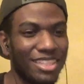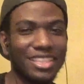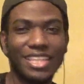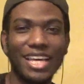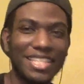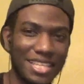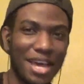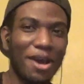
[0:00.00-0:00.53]

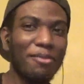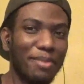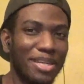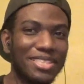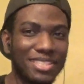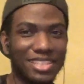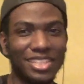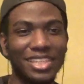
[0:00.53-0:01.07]
That's how
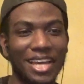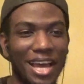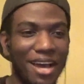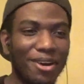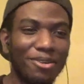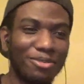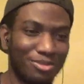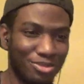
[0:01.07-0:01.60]
basically
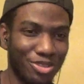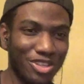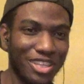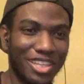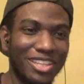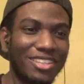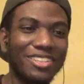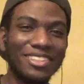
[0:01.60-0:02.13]
how
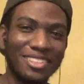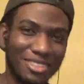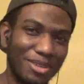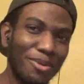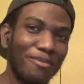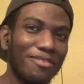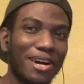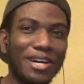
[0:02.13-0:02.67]
freaking
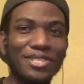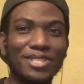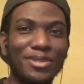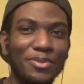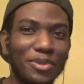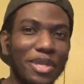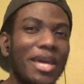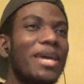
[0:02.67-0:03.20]
Fozzie
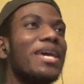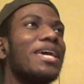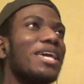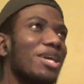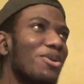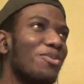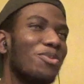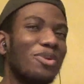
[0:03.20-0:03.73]
would.
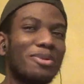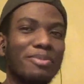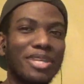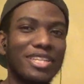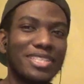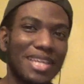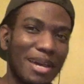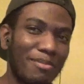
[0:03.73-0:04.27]
He would be
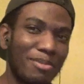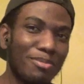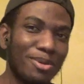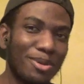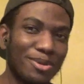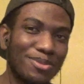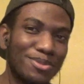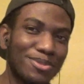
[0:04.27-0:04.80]
the type of
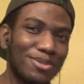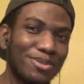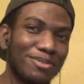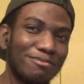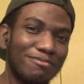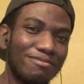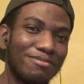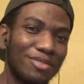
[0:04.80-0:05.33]
person
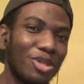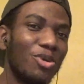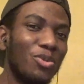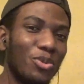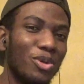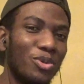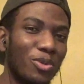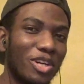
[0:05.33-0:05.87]
who
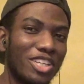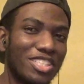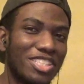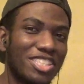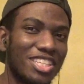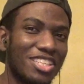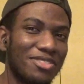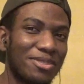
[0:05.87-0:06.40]
would want to
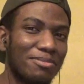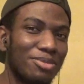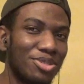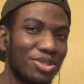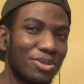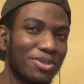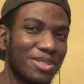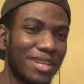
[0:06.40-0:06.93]
say some
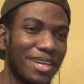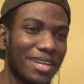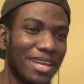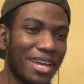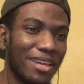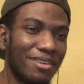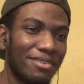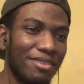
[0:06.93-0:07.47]
jokes like
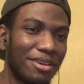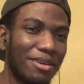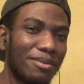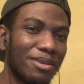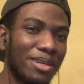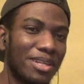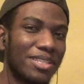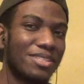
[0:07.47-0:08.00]
that.
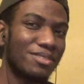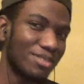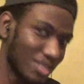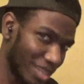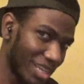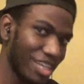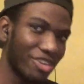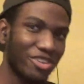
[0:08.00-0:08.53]
Cause
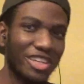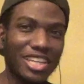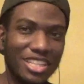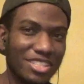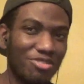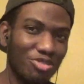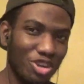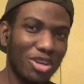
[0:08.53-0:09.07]
literally he's
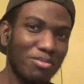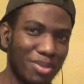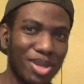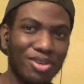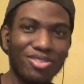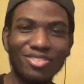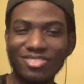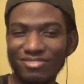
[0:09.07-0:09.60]
a freaking
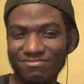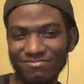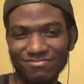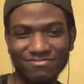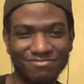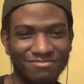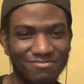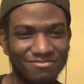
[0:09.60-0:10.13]
bear.
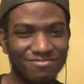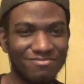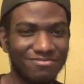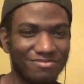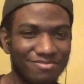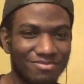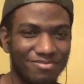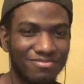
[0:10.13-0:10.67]
Show
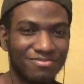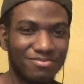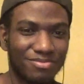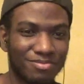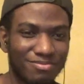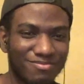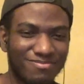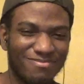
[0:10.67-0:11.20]
goes
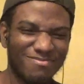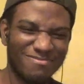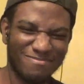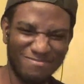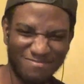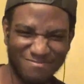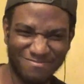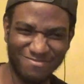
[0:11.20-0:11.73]
on,
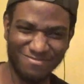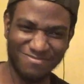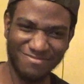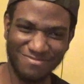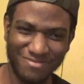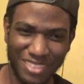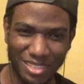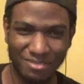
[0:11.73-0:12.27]
yeah.
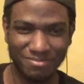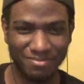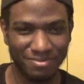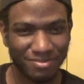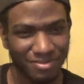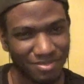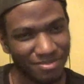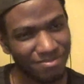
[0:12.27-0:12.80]
I'm
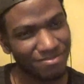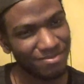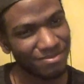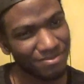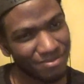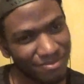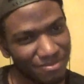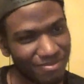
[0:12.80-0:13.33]
just
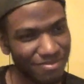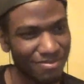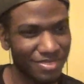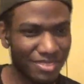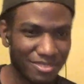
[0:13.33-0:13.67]
saying.